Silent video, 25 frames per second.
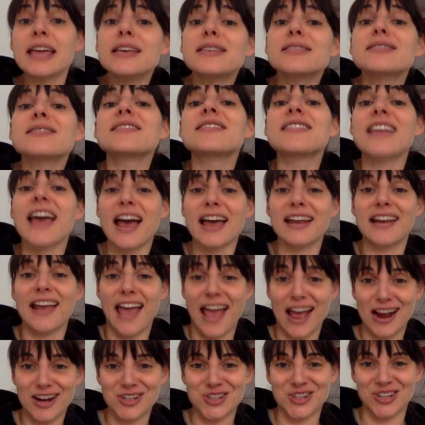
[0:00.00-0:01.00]
Is that
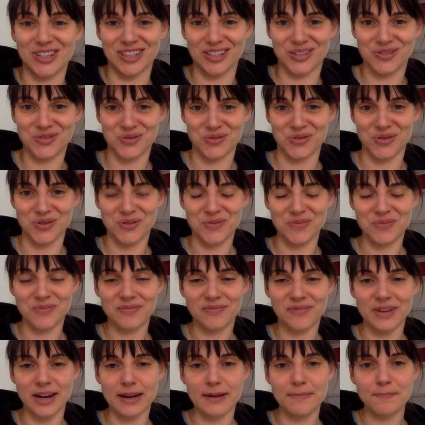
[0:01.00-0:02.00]
actually true,
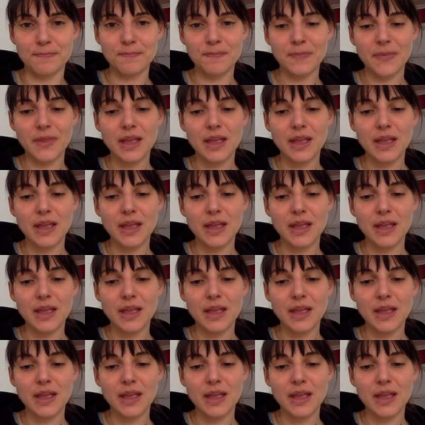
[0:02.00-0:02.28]
right?